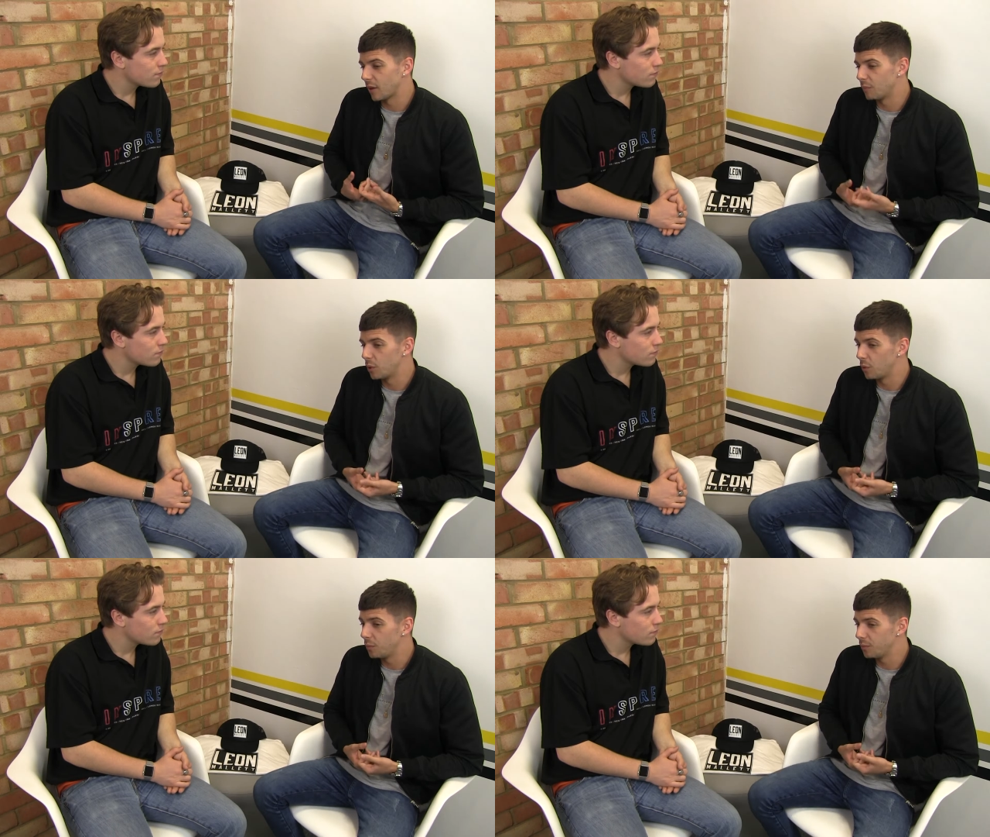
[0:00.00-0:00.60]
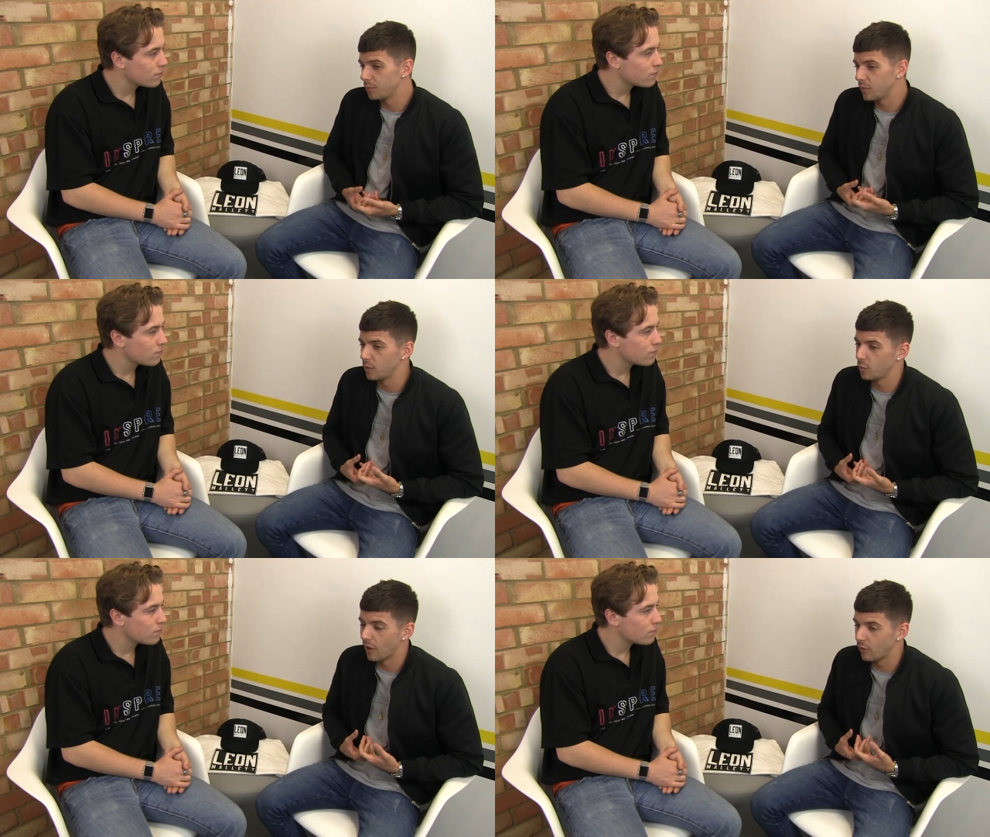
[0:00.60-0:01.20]
Speaker 1: to Istanbul.
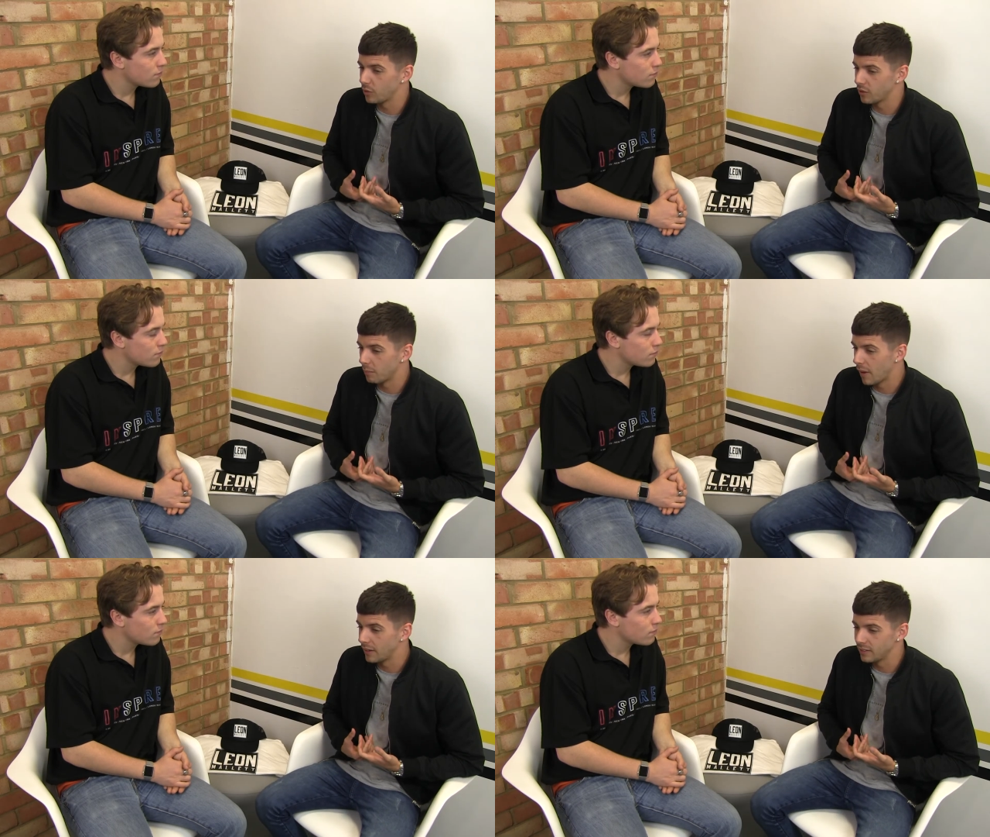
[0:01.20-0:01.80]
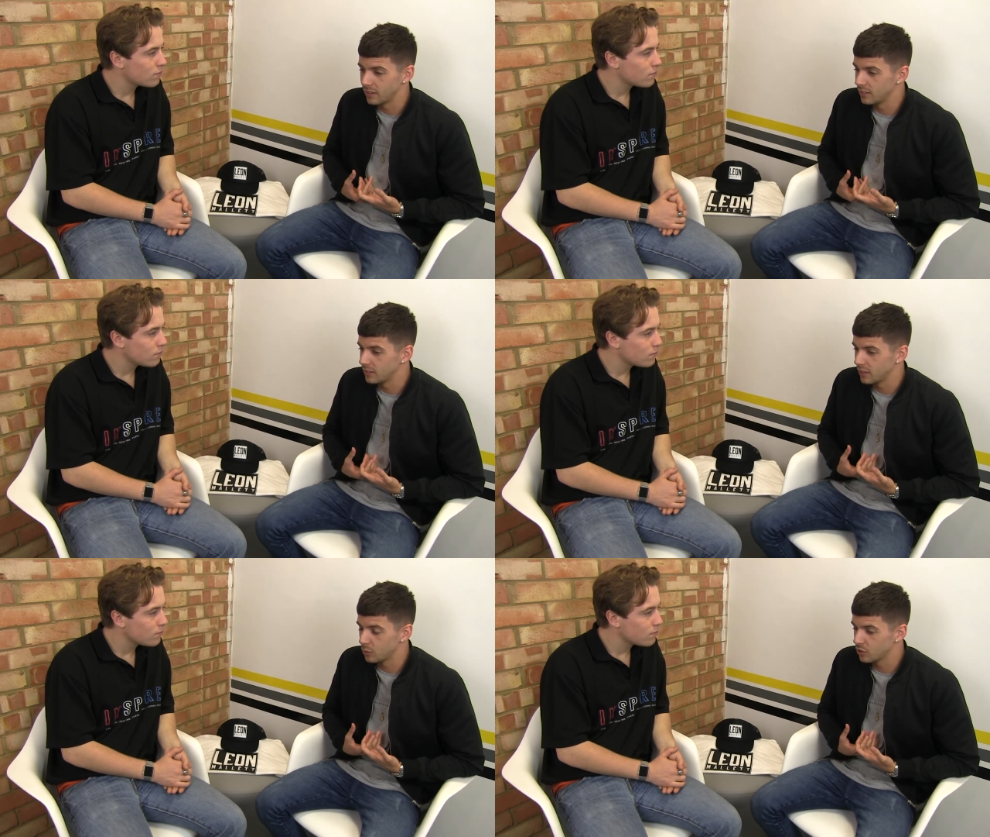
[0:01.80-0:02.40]
Weather was
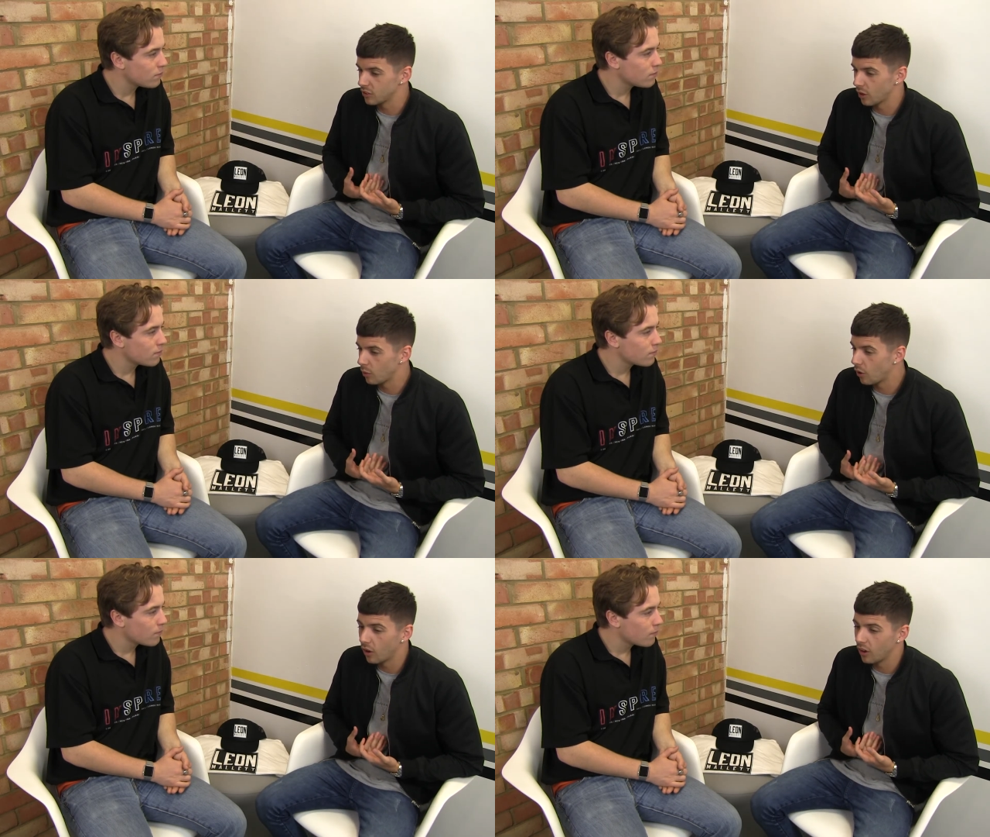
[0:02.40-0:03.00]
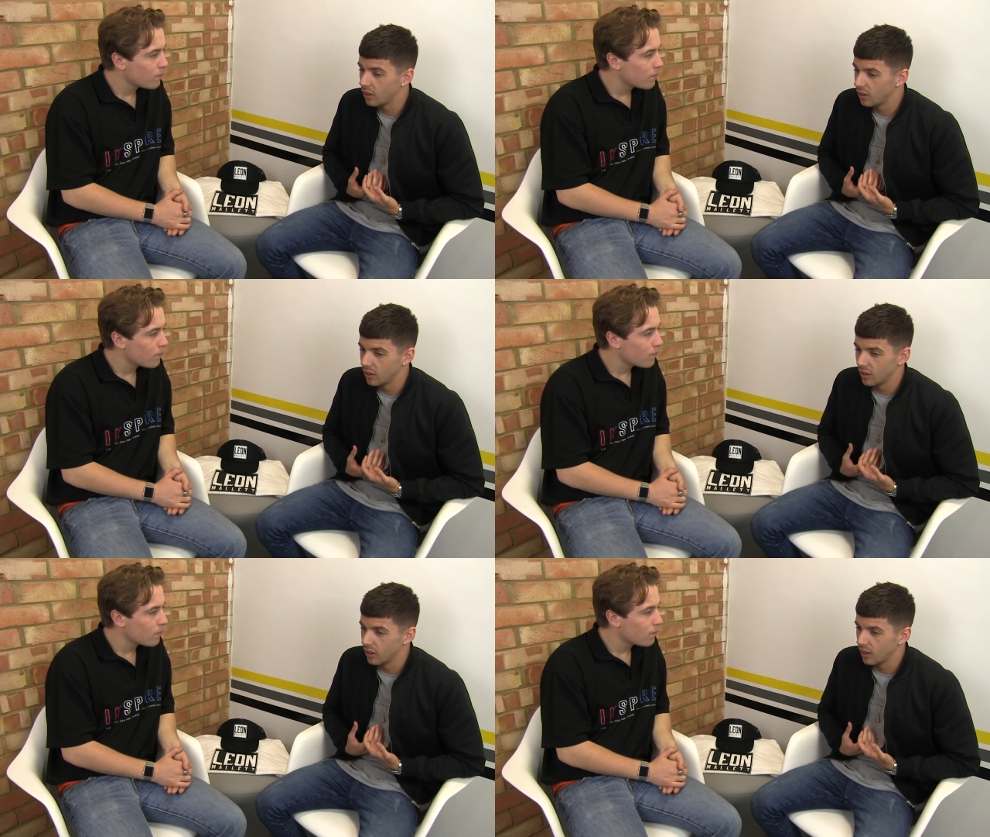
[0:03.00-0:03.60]
amazing. It was so
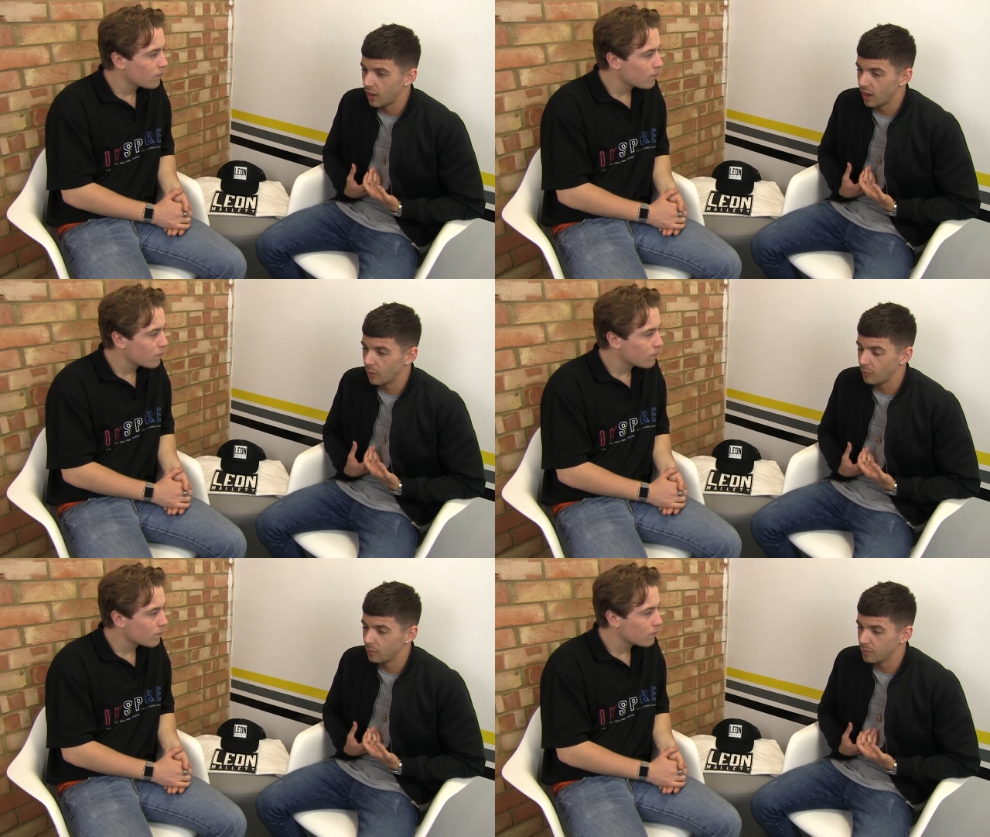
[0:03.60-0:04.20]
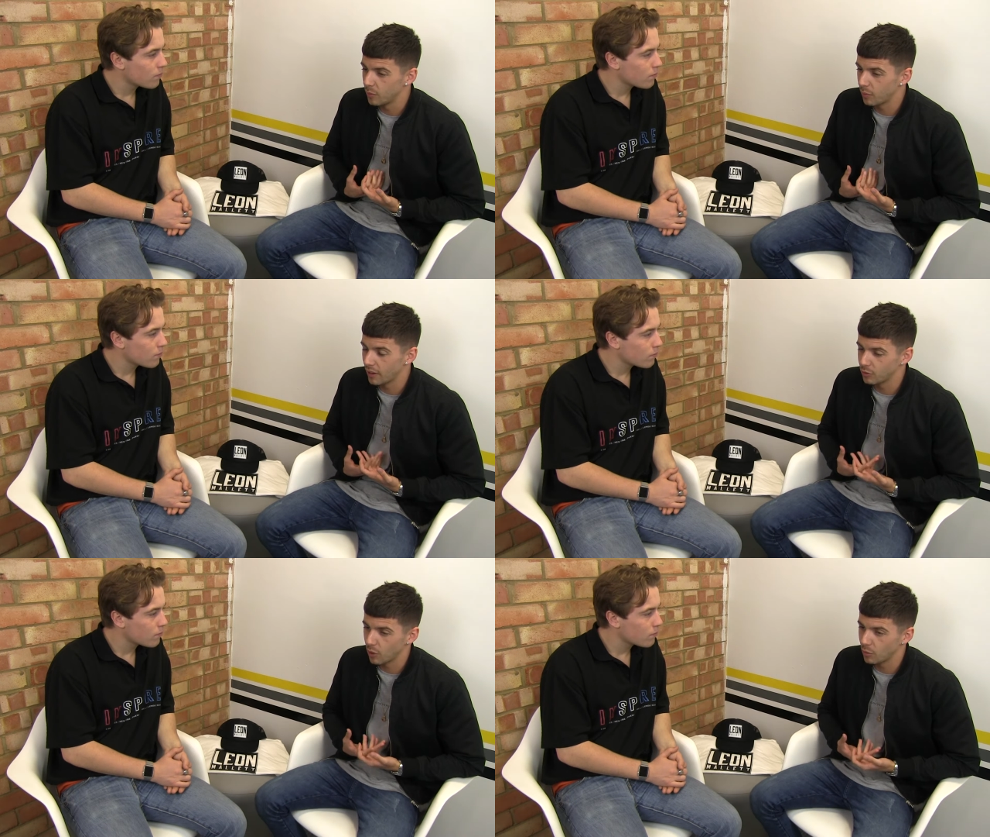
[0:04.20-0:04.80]
hot. The
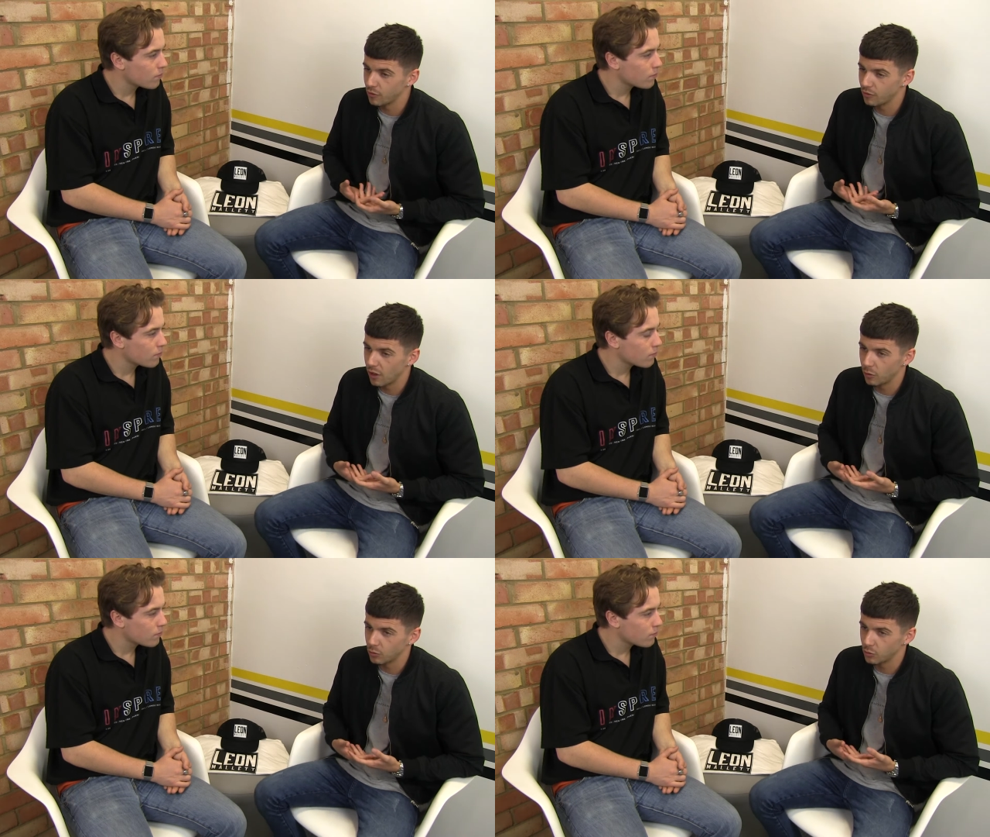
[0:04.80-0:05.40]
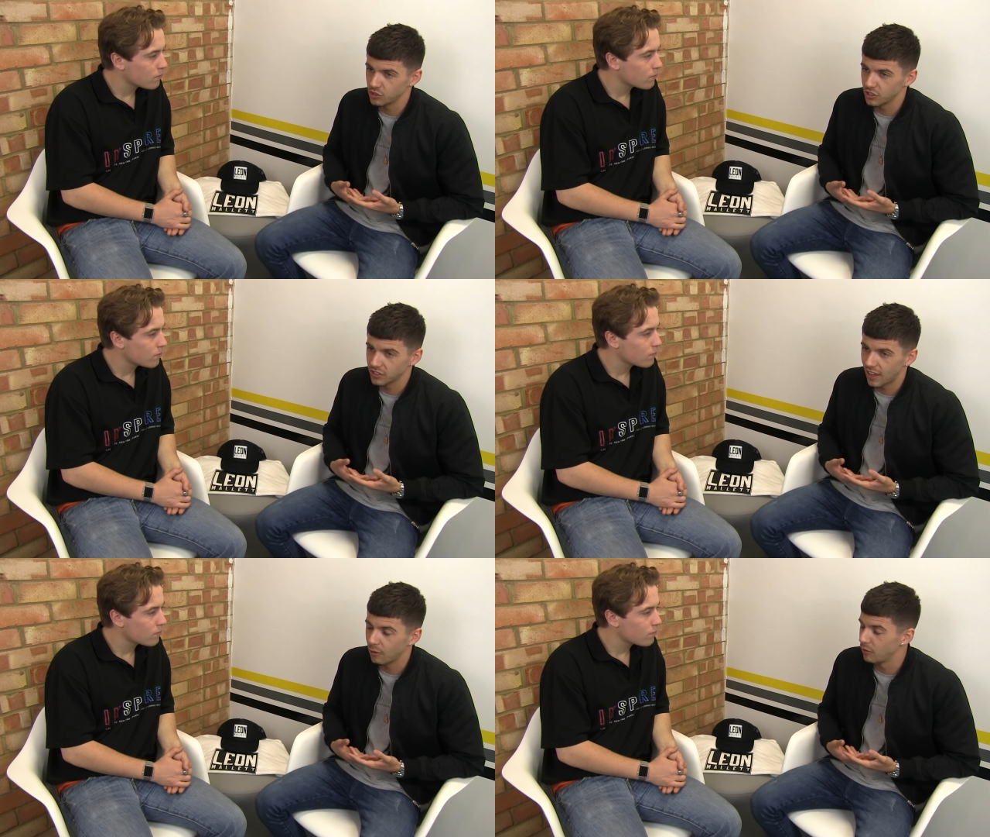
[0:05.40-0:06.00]
place where we filmed was
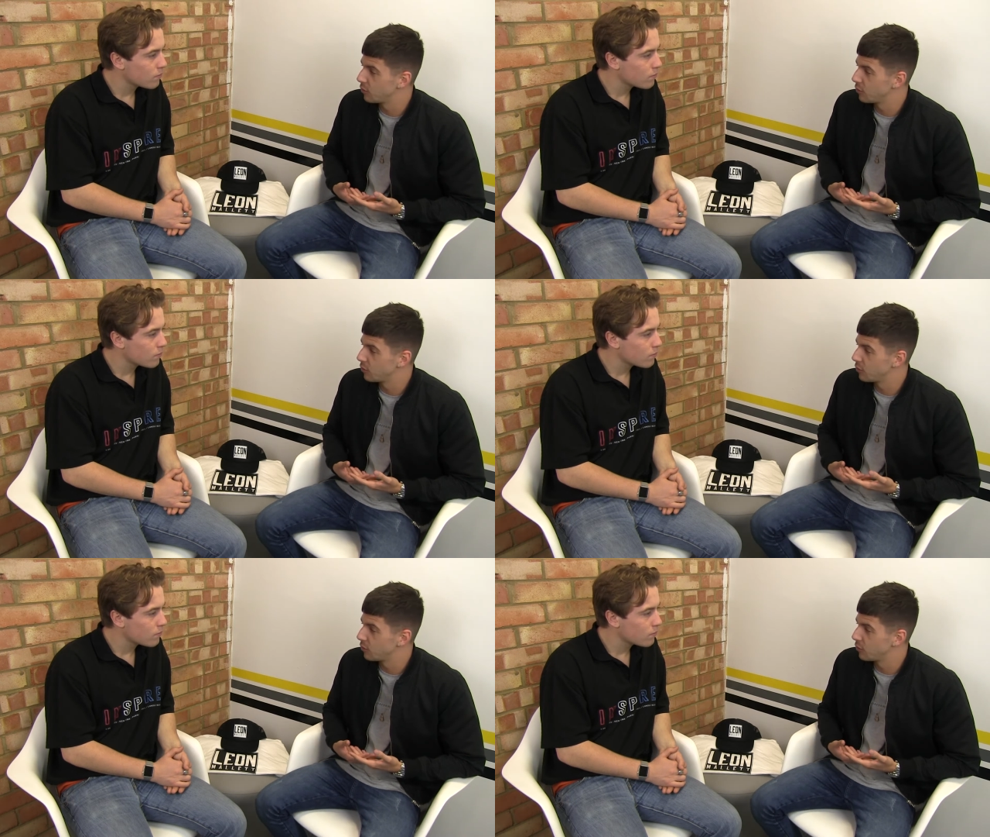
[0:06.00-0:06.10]
just